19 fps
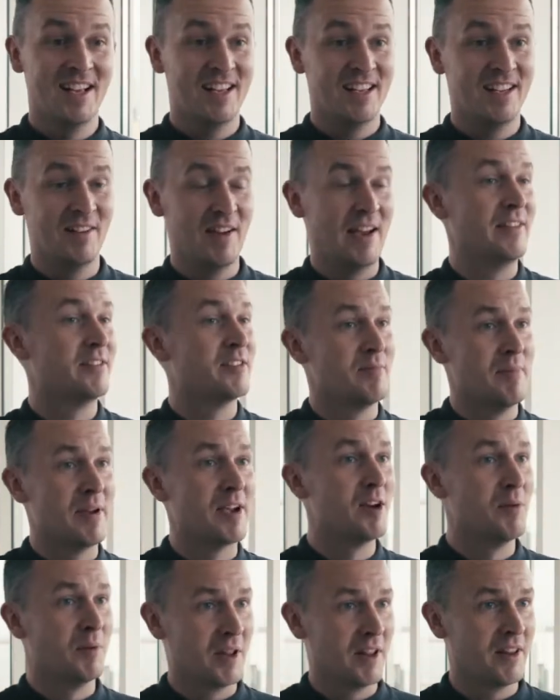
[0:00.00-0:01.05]

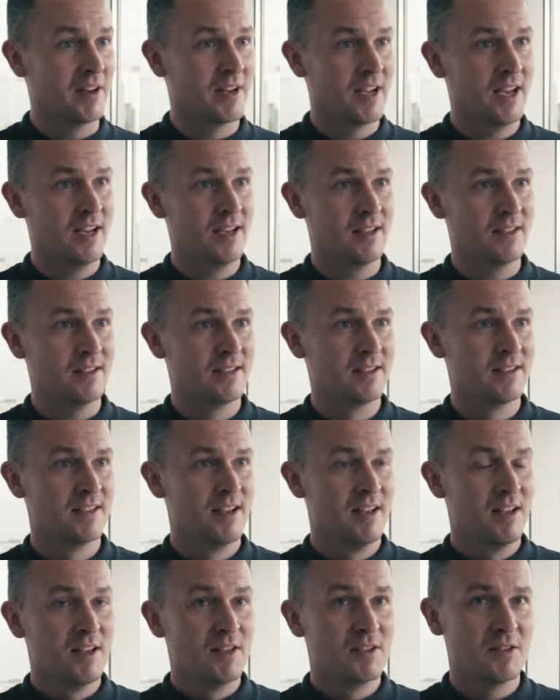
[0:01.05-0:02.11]
intermingle with other kids.
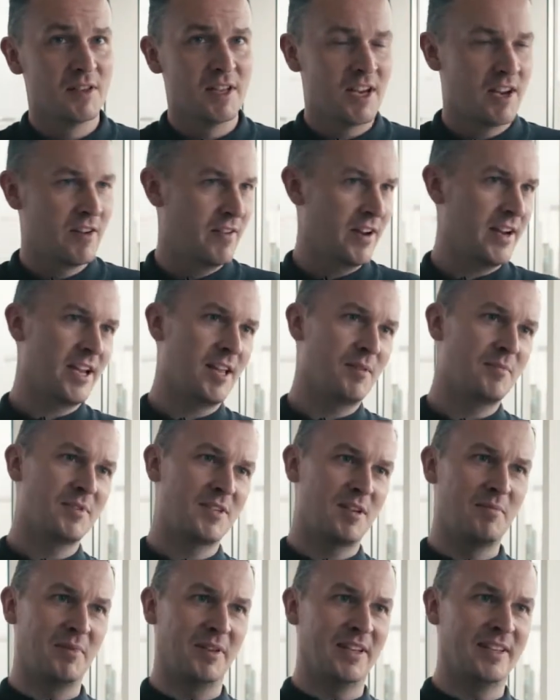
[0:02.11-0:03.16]
So the curriculum is
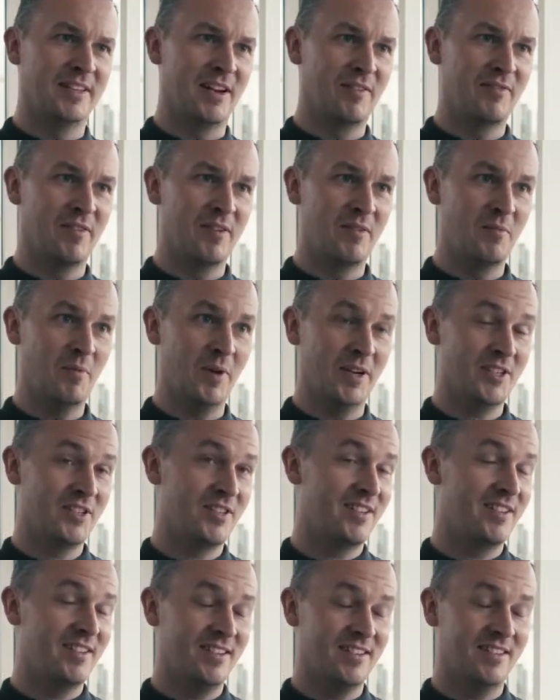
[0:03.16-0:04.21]
completely different,
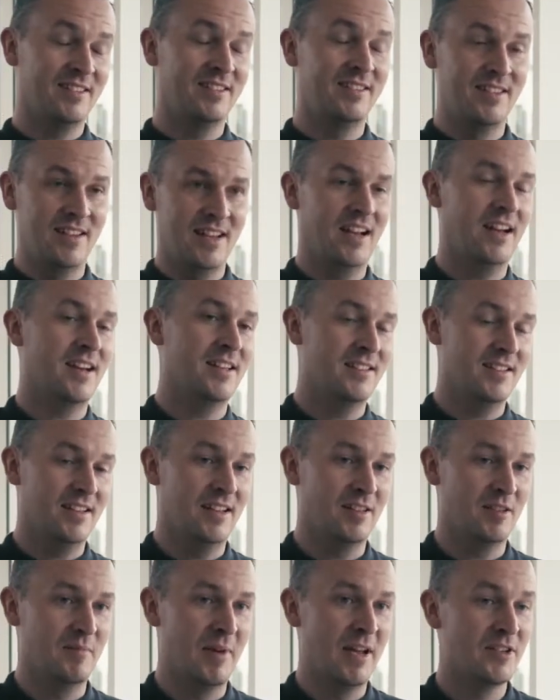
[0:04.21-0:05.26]
which,
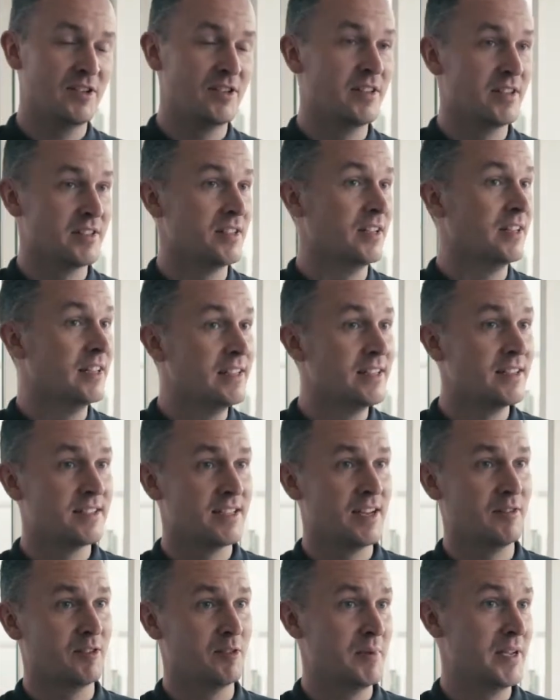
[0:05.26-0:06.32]
as I mentioned, doesn't lead
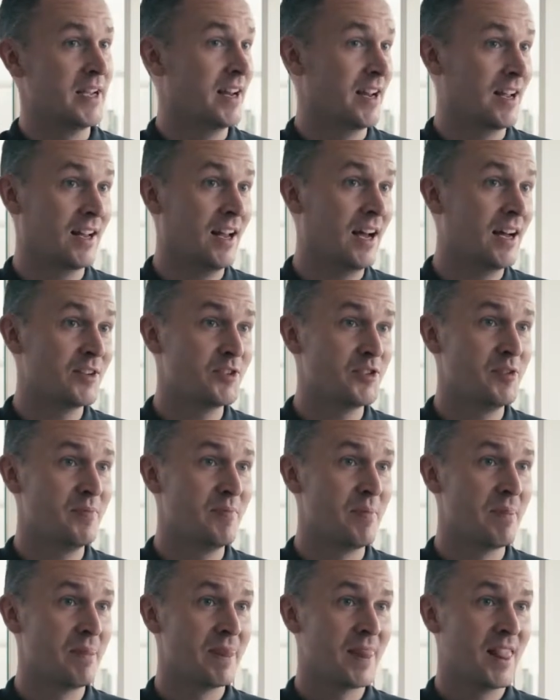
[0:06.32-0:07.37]
itself to being in a
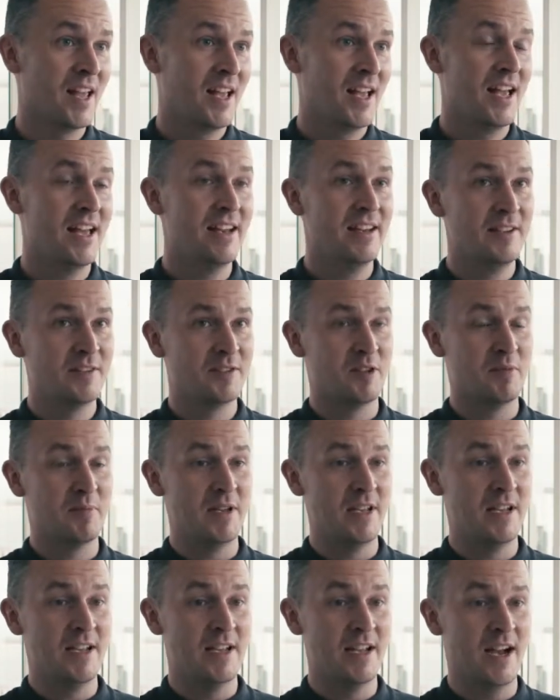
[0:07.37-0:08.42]
classroom. It needs to
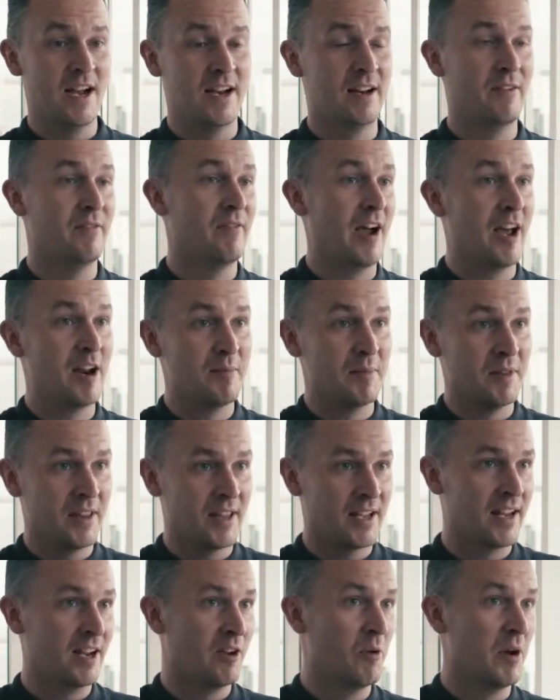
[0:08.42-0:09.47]
be an environment
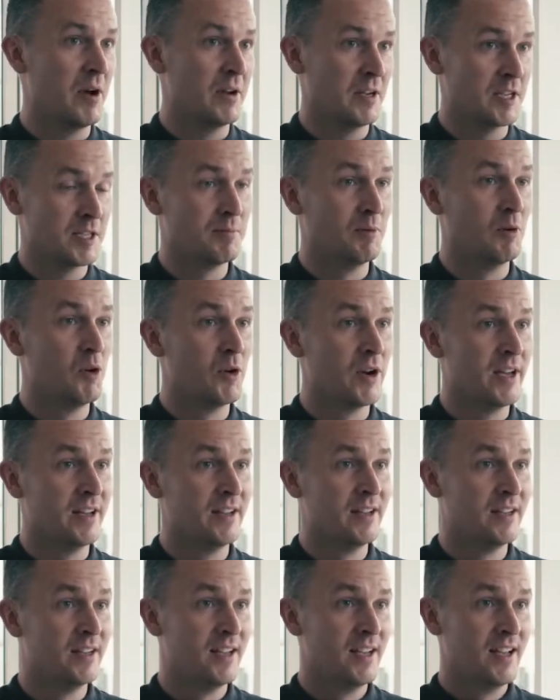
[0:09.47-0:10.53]
they can go out and explore
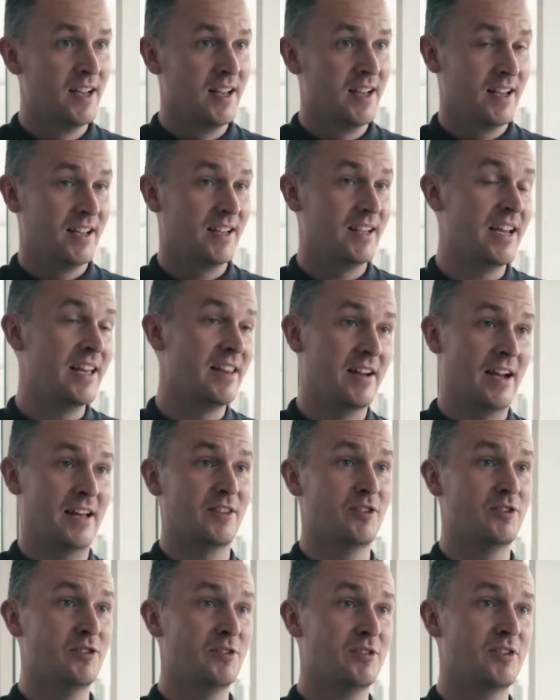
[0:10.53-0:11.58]
in, gain an
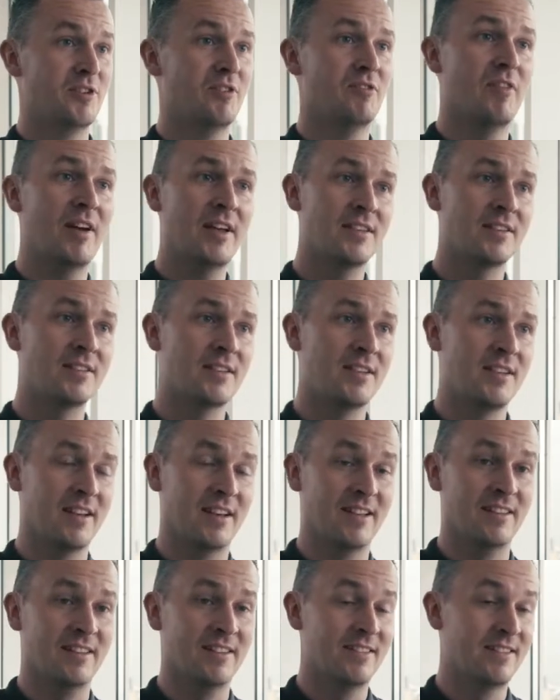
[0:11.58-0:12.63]
attitude to risk
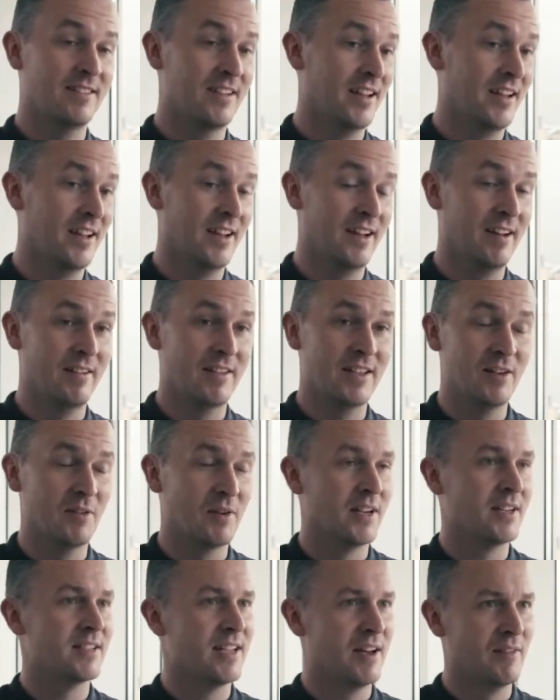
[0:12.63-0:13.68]
and
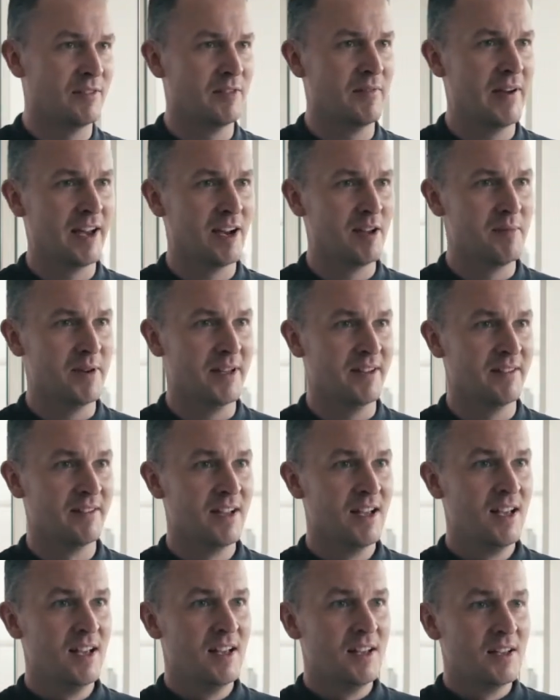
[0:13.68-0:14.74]
kind of self-development.
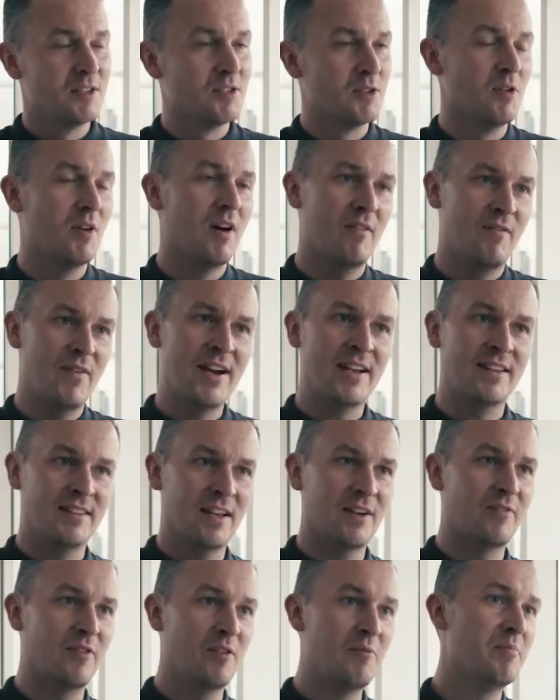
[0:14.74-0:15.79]
So a very
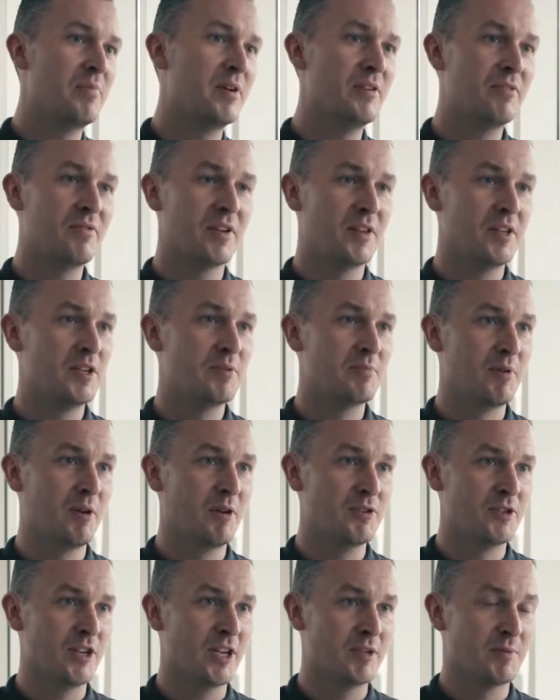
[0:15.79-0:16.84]
different brief for these
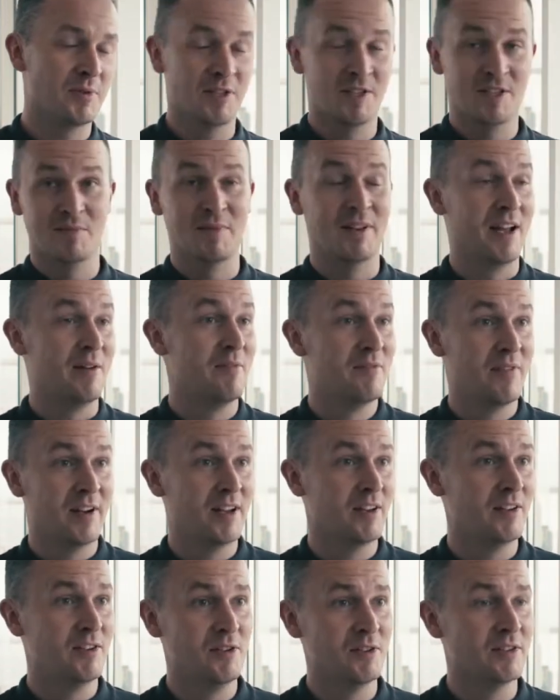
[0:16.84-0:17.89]
projects, which is something I'm
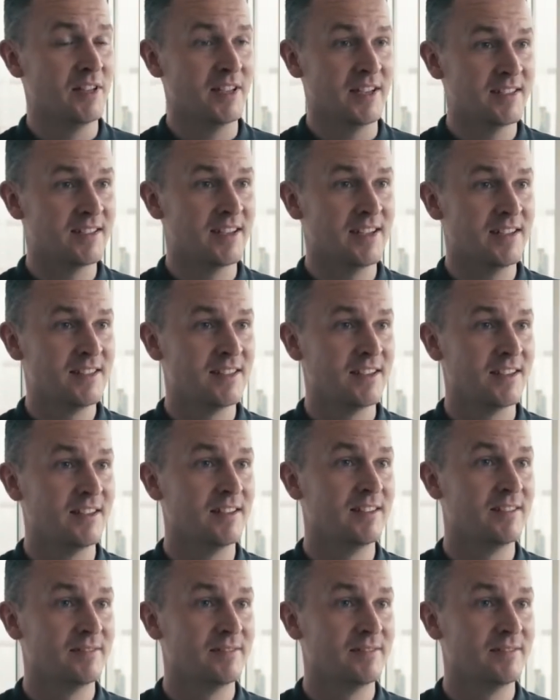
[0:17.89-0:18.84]
finding hugely exciting.